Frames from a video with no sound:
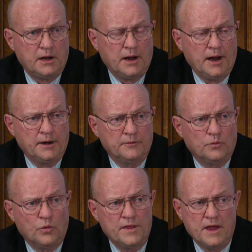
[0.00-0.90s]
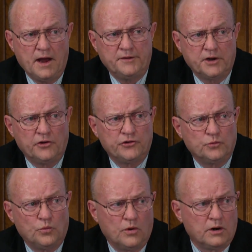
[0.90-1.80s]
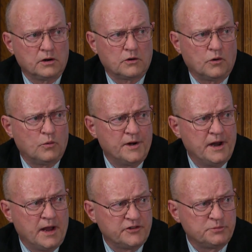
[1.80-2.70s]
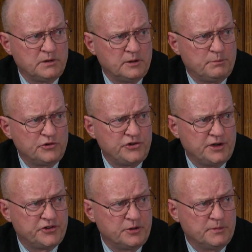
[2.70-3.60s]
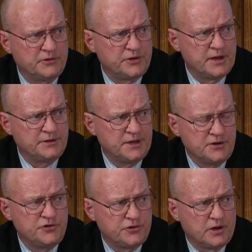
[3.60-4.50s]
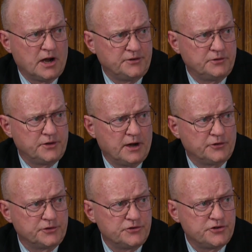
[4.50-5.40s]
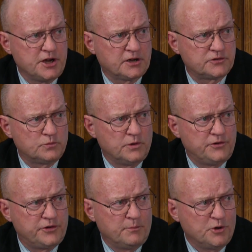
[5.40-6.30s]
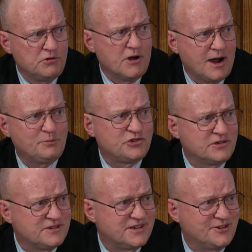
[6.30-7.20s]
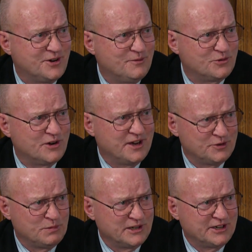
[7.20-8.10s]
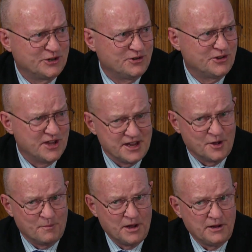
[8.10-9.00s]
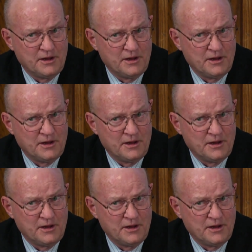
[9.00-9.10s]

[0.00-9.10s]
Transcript: And when that doesn't work, or when Hezbollah presents them as they did in July 2006 with some new options in terms of what Hezbollah can do to them,